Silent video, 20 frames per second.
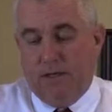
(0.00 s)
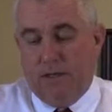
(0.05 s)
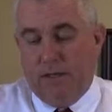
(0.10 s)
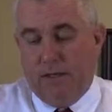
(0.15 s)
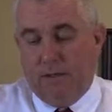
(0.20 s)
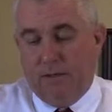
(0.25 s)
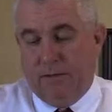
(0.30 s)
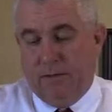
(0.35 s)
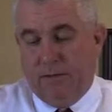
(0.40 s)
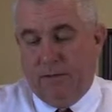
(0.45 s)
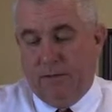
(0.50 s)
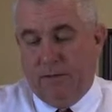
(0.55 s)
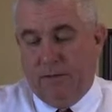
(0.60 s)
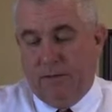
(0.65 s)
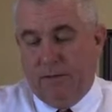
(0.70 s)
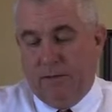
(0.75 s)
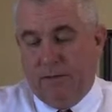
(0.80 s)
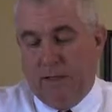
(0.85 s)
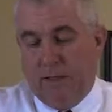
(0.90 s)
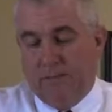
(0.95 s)
getting
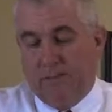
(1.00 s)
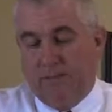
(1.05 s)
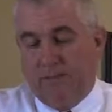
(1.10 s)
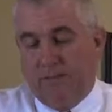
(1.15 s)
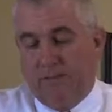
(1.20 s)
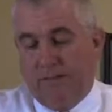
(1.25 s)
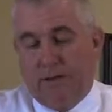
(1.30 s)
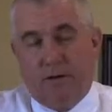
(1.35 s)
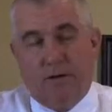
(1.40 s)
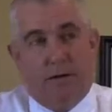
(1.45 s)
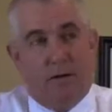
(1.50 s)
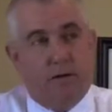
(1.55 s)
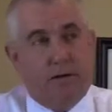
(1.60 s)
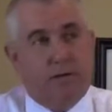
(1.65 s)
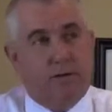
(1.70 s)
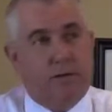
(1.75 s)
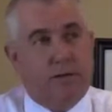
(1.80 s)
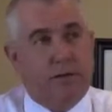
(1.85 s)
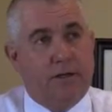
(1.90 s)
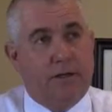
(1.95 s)
the labor for the
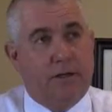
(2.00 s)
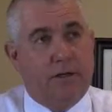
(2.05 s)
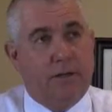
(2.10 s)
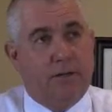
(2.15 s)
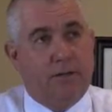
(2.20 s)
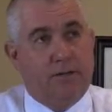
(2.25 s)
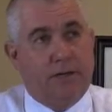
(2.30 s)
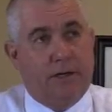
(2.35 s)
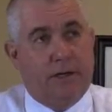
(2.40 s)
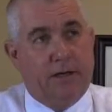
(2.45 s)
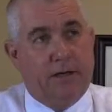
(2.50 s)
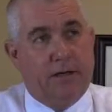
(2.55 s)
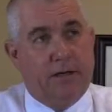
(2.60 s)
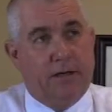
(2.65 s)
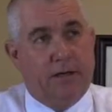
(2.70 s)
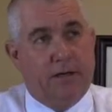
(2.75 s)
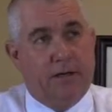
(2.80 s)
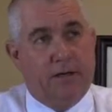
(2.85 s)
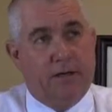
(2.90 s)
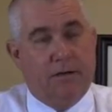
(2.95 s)
concrete
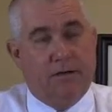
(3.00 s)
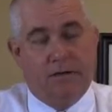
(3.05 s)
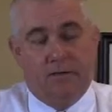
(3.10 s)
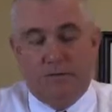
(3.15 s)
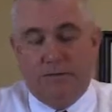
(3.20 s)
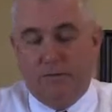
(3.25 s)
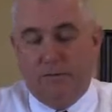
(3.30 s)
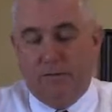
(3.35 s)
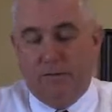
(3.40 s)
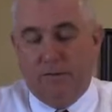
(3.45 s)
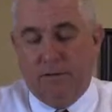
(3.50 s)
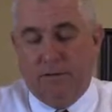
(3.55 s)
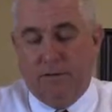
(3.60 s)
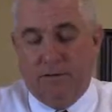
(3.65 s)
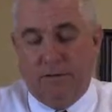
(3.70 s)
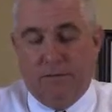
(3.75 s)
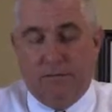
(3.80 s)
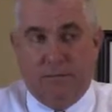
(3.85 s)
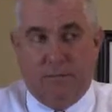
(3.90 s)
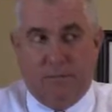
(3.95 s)
donated, and
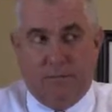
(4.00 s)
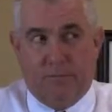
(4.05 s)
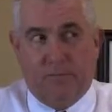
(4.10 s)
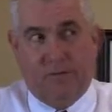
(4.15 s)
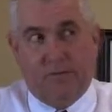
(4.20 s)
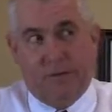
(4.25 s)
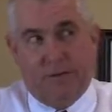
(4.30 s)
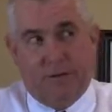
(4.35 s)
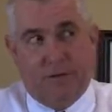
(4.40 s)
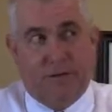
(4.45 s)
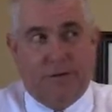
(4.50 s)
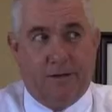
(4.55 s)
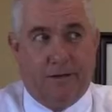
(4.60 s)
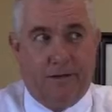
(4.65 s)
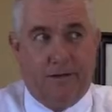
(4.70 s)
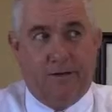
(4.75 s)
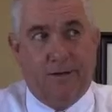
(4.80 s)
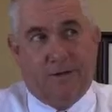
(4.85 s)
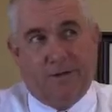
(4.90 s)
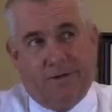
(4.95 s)
they're working on
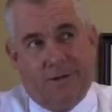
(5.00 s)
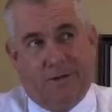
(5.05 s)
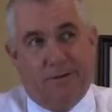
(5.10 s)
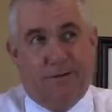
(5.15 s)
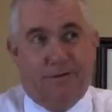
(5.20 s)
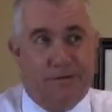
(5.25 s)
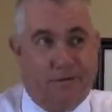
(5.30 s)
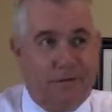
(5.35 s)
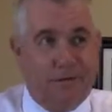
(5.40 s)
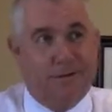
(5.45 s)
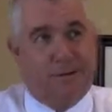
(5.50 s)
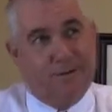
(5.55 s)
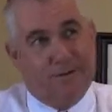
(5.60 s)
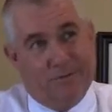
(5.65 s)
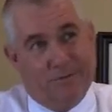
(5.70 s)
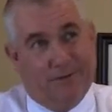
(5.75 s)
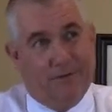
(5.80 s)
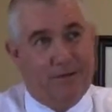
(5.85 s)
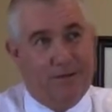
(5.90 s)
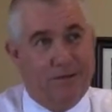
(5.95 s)
getting the concrete
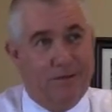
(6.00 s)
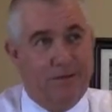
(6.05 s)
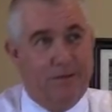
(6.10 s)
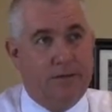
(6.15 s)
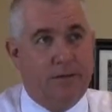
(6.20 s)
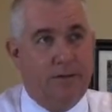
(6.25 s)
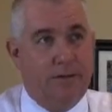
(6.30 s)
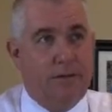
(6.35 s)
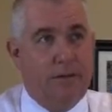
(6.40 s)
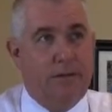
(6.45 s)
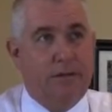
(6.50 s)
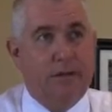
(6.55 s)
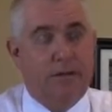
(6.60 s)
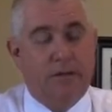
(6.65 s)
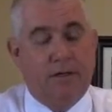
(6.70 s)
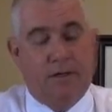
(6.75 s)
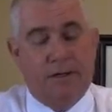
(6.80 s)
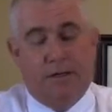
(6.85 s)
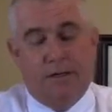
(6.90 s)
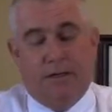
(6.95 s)
donated, and
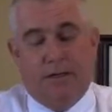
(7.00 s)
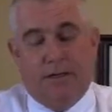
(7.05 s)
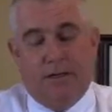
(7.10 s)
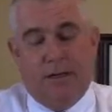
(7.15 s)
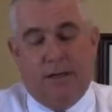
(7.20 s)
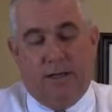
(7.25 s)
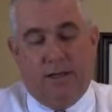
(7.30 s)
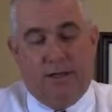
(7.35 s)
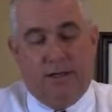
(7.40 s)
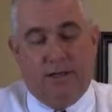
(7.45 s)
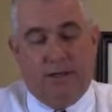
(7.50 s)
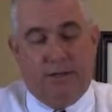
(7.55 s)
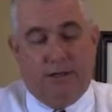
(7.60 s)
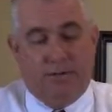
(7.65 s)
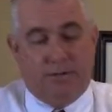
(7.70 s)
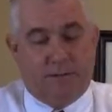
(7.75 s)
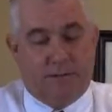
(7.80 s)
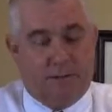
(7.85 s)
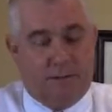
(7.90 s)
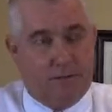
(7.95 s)
they
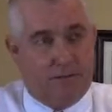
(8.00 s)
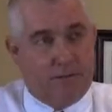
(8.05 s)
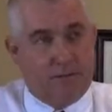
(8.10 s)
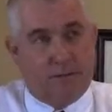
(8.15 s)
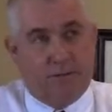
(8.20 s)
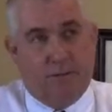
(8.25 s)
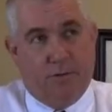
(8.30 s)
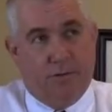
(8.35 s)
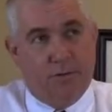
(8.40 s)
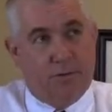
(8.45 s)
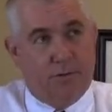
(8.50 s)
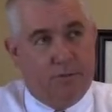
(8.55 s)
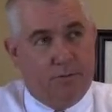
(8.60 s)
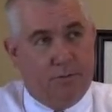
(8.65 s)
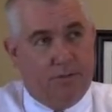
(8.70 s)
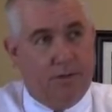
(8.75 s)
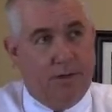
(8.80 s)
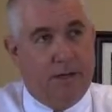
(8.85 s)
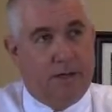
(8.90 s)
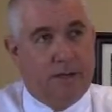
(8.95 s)
themselves are going to
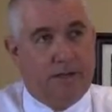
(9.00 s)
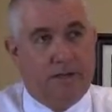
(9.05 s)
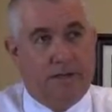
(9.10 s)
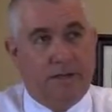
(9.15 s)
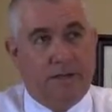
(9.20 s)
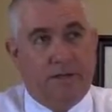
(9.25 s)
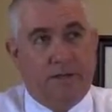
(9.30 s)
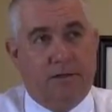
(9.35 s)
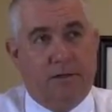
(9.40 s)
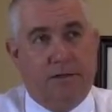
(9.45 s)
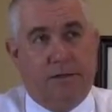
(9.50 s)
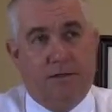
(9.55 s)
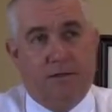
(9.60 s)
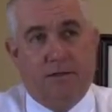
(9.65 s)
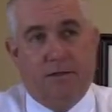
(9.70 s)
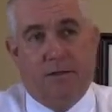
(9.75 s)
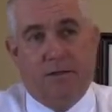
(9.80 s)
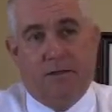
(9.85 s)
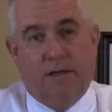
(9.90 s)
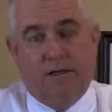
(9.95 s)
erect it,
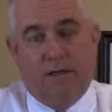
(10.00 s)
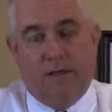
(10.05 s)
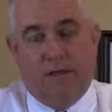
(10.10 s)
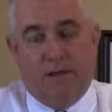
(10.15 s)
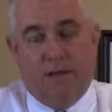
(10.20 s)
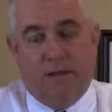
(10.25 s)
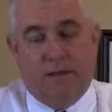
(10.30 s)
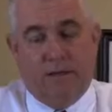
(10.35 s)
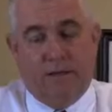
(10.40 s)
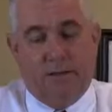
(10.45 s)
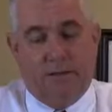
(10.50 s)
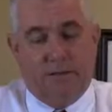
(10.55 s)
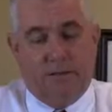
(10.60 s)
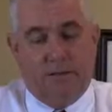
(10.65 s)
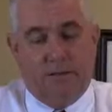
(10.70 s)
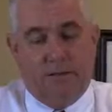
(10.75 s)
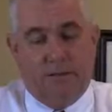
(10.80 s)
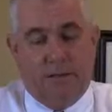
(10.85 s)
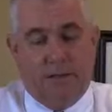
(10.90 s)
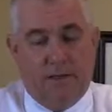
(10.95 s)
and
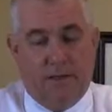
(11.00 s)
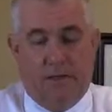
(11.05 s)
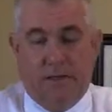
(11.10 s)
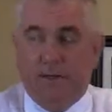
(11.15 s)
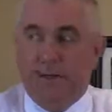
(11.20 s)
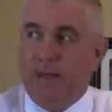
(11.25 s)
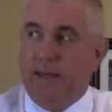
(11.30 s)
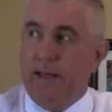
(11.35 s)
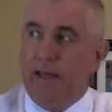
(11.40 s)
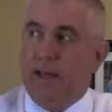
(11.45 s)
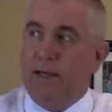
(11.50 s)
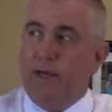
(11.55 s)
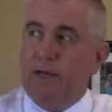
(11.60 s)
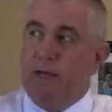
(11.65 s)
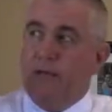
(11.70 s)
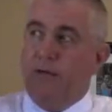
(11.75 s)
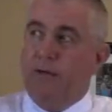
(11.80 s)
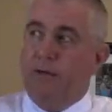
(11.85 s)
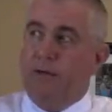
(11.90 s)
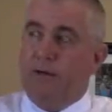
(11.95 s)
they had
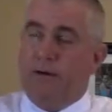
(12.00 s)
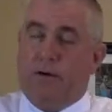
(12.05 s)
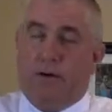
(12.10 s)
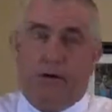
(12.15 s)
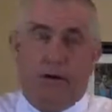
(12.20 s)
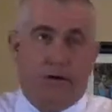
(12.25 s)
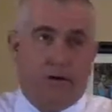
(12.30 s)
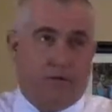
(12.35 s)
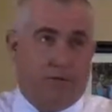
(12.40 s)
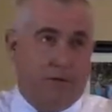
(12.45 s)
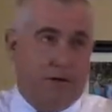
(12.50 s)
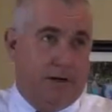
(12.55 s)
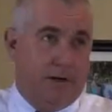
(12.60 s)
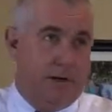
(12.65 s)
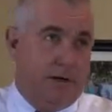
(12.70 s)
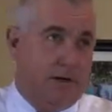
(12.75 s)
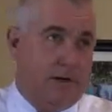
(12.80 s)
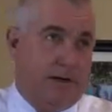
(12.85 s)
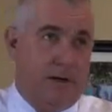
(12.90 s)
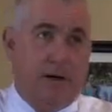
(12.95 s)
all the concrete
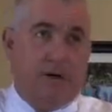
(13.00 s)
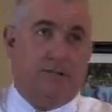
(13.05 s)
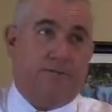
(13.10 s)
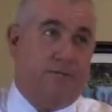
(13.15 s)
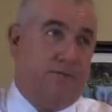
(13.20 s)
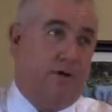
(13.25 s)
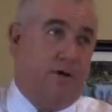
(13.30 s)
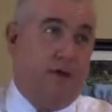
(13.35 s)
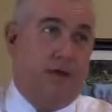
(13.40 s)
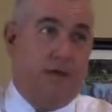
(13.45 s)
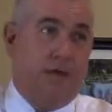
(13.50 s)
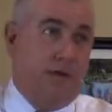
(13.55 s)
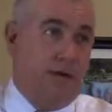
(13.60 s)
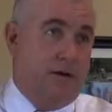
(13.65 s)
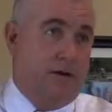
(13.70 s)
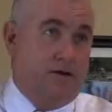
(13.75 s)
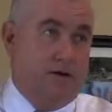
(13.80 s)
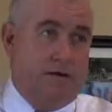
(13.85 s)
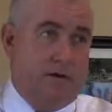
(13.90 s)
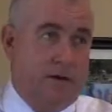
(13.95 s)
hauled off for
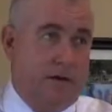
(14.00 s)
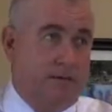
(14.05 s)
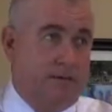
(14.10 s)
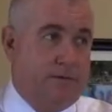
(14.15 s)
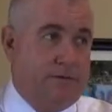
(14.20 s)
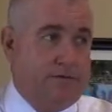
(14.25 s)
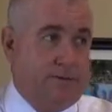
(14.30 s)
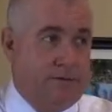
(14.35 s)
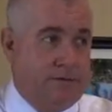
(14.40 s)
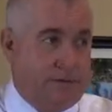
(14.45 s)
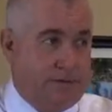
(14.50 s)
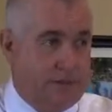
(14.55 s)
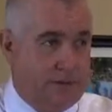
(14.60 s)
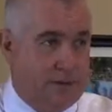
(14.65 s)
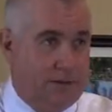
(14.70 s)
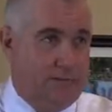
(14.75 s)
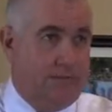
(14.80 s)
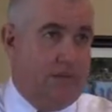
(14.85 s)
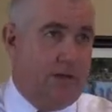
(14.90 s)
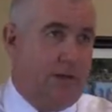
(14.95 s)
nothing, and that was a
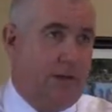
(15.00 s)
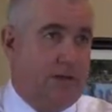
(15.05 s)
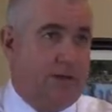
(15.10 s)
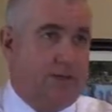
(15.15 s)
significant